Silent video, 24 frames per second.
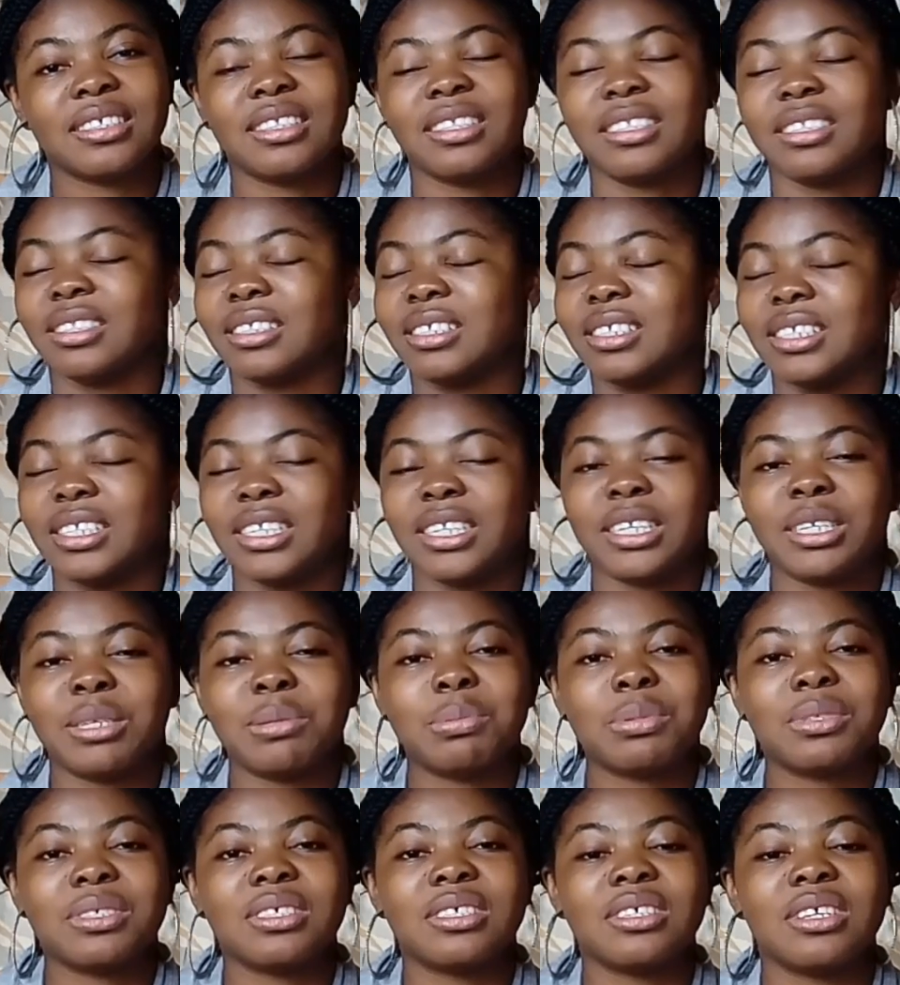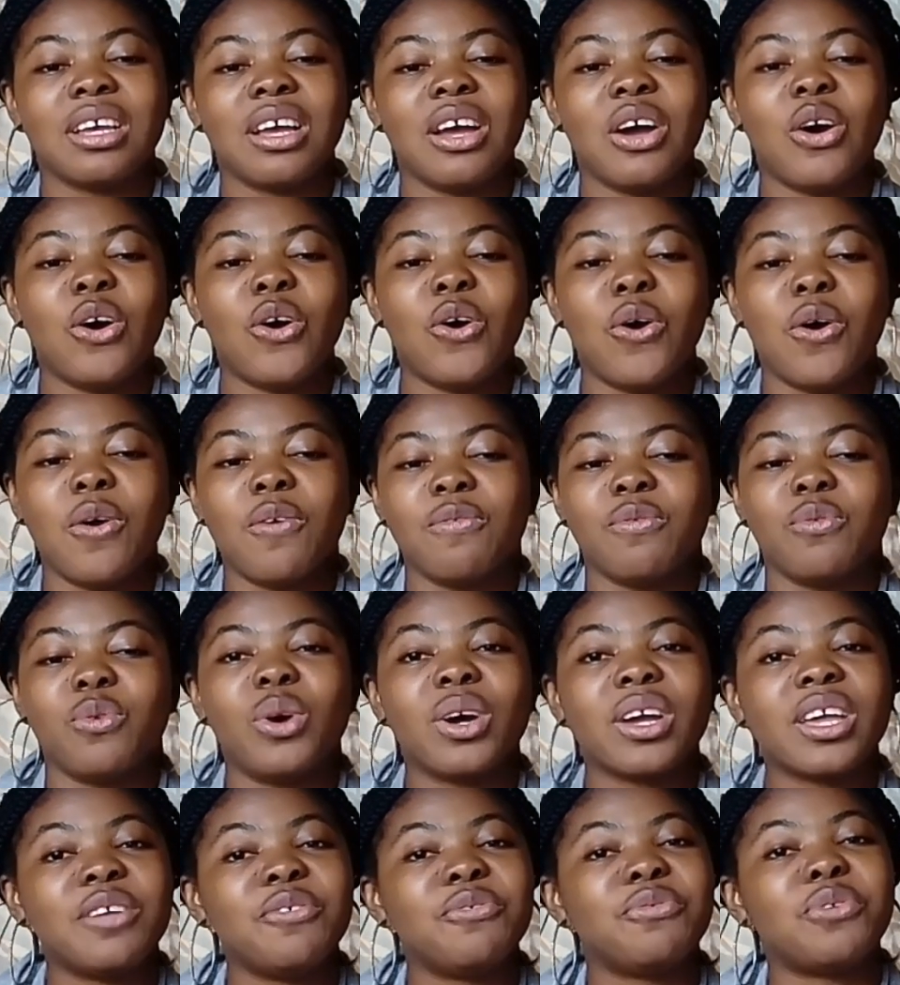the tips of
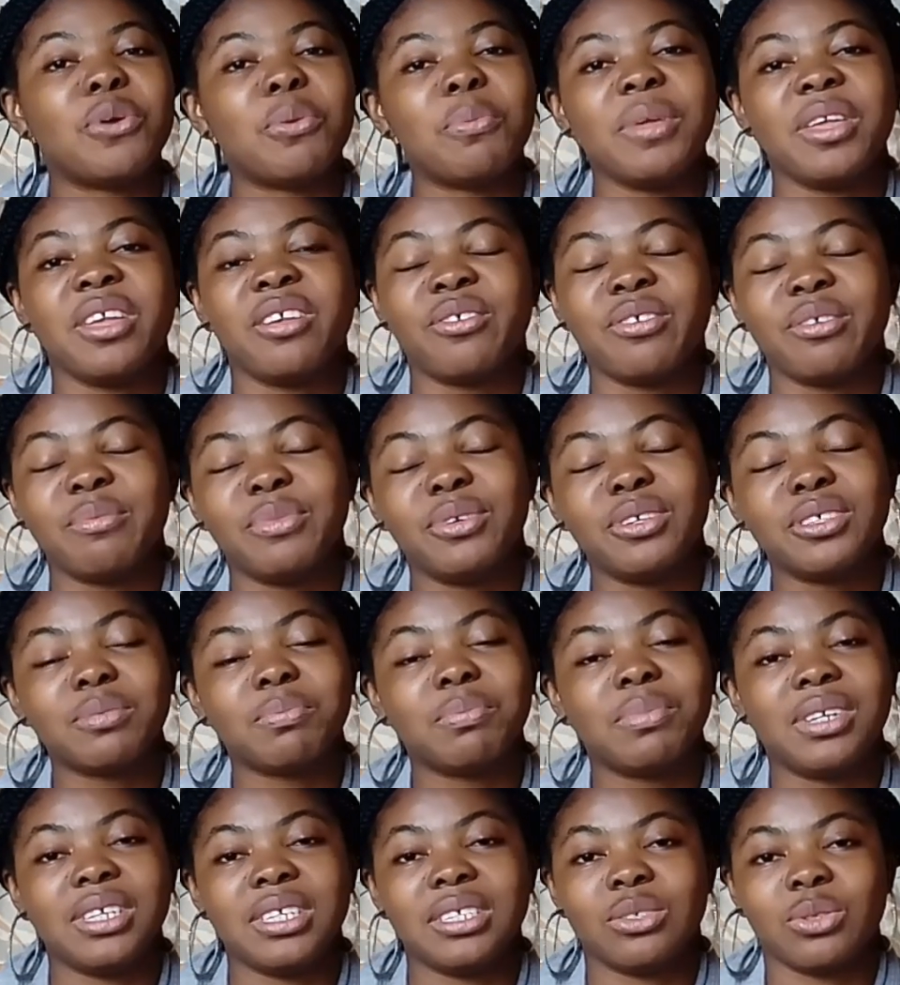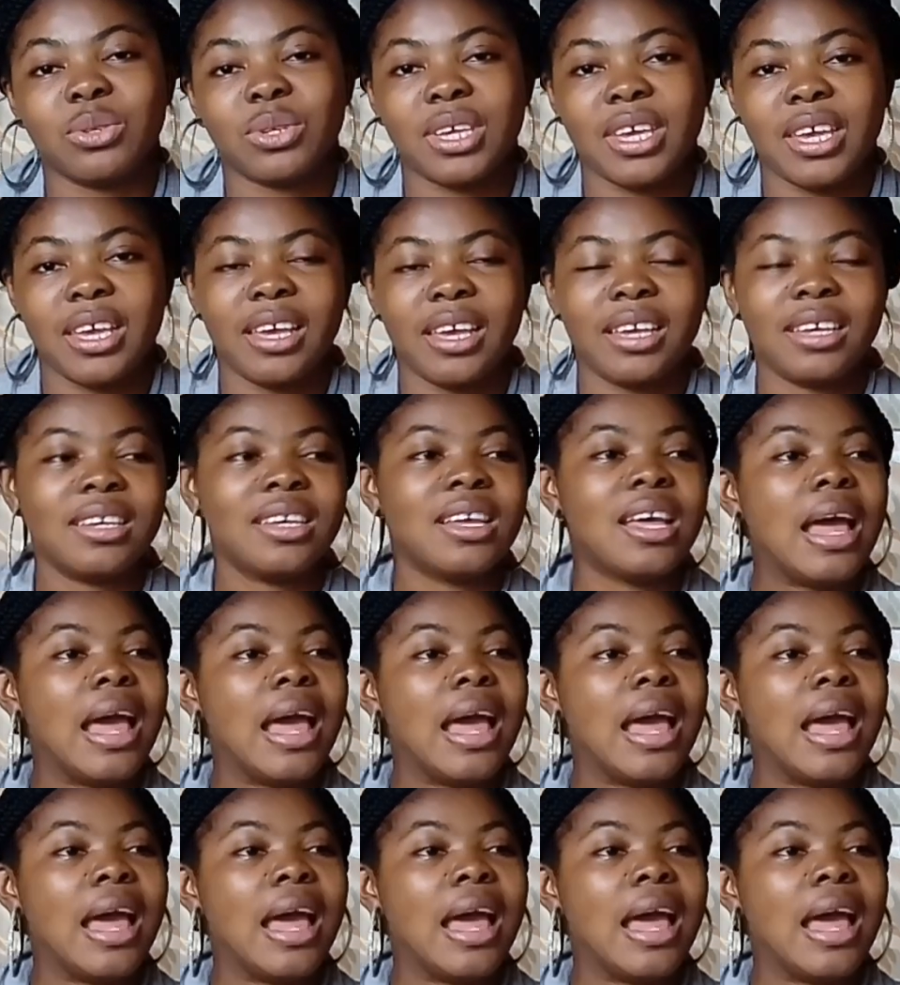working from a remote place, okay?